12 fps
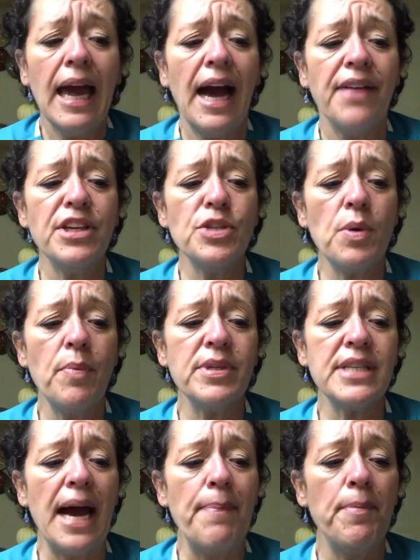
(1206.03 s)
And this one
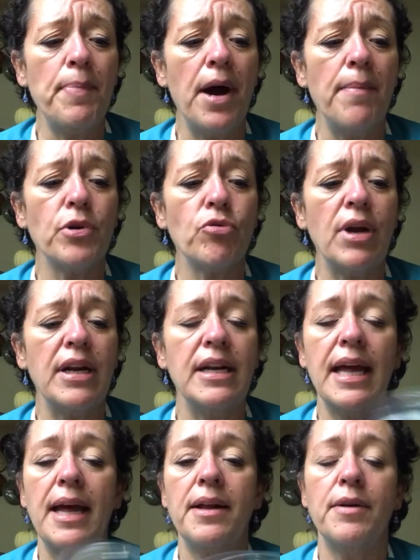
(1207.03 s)
was apple
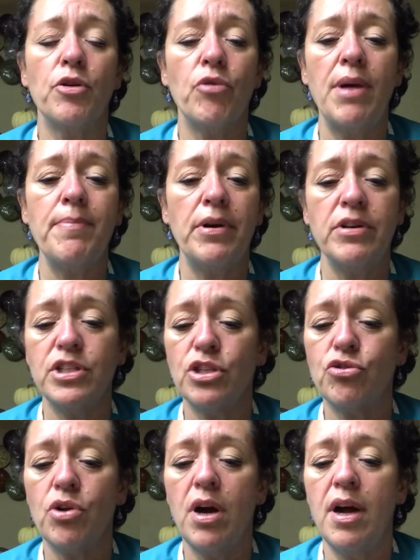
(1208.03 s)
pomegranate and cranberry
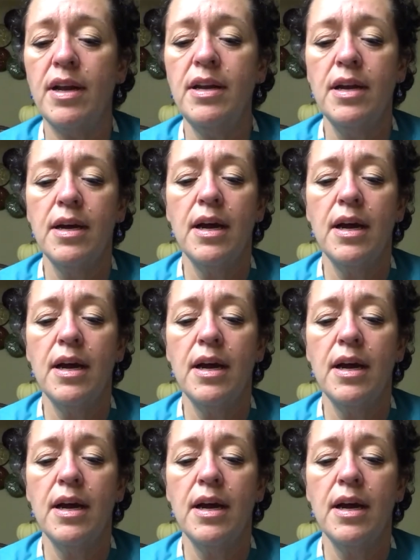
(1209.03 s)
citron,